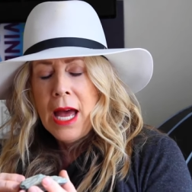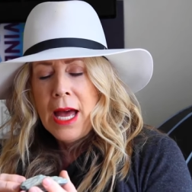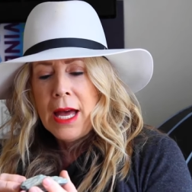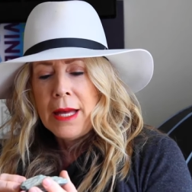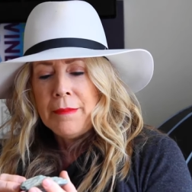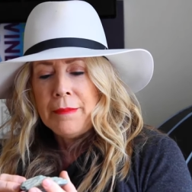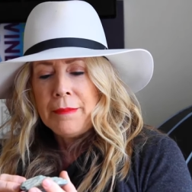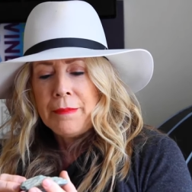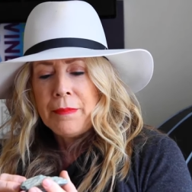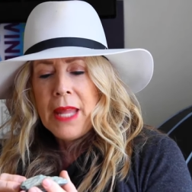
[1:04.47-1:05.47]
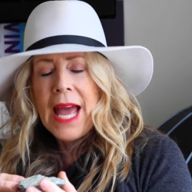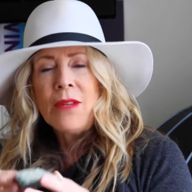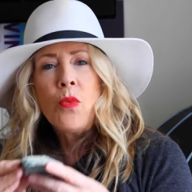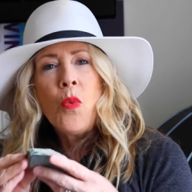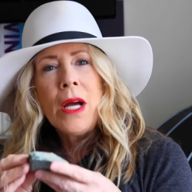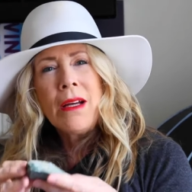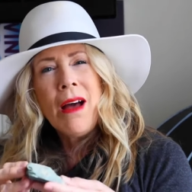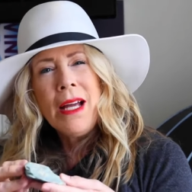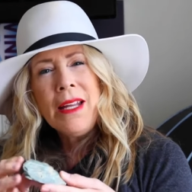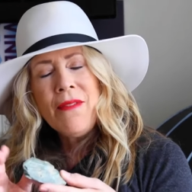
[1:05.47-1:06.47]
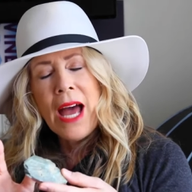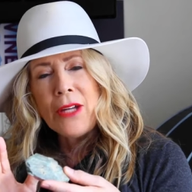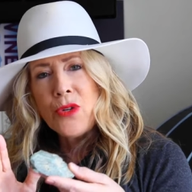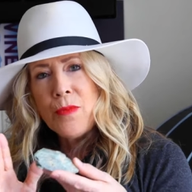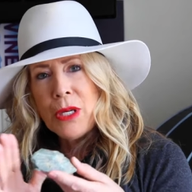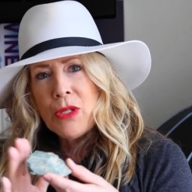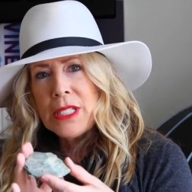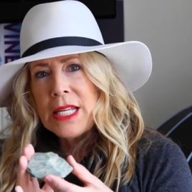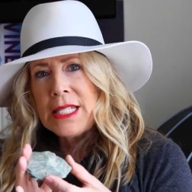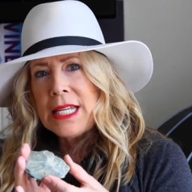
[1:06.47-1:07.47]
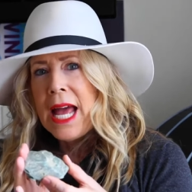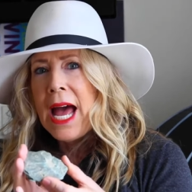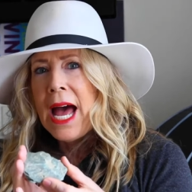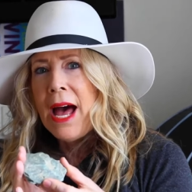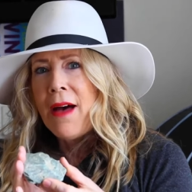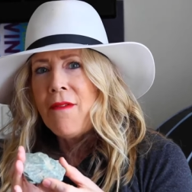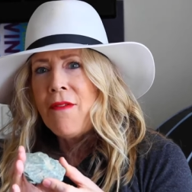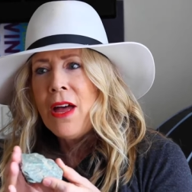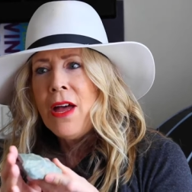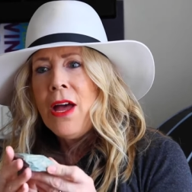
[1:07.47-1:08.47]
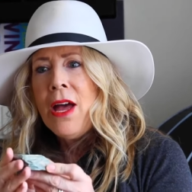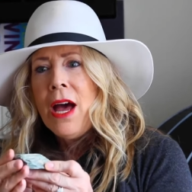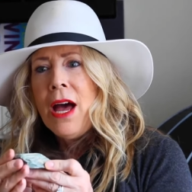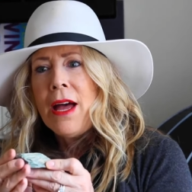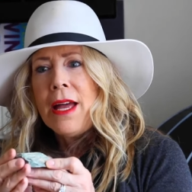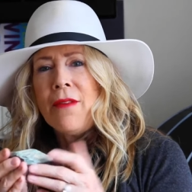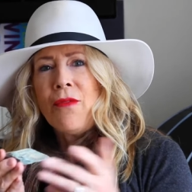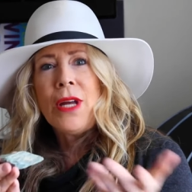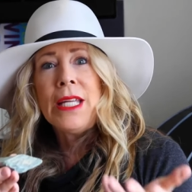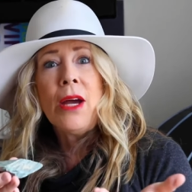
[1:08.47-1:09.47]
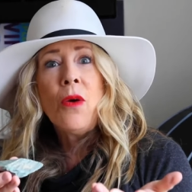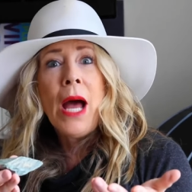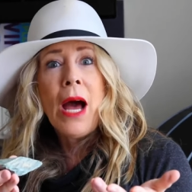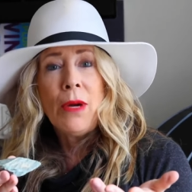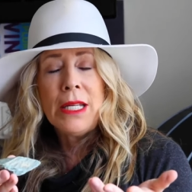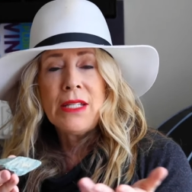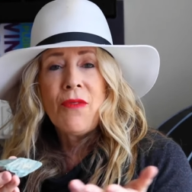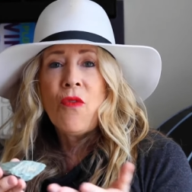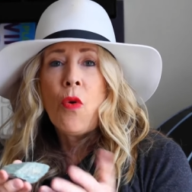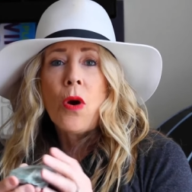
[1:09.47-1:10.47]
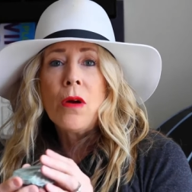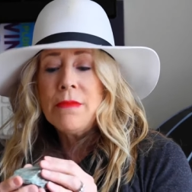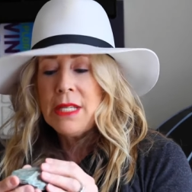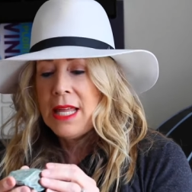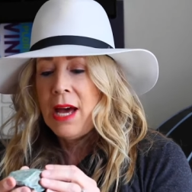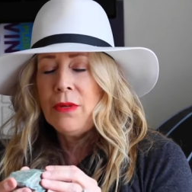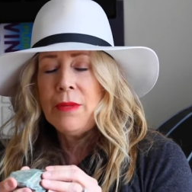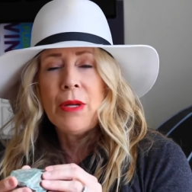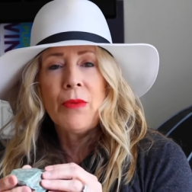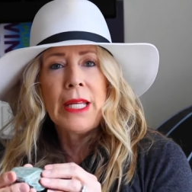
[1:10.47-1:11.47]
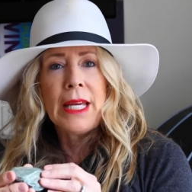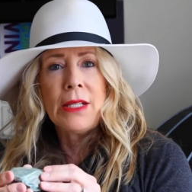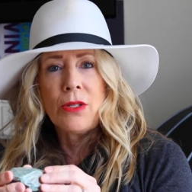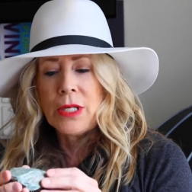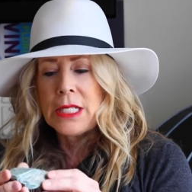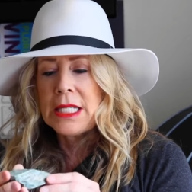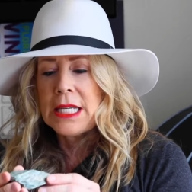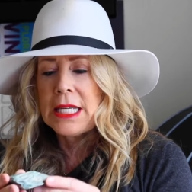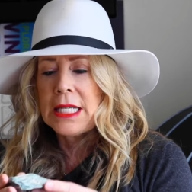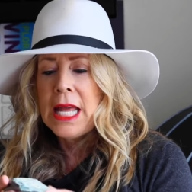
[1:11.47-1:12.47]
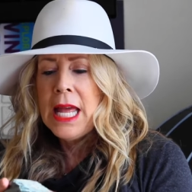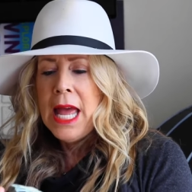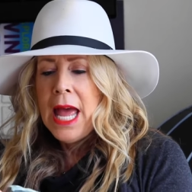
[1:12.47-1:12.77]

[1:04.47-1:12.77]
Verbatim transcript: Um, and what kind of attributes does it have uh, if we know how it's formed, that would be really interesting.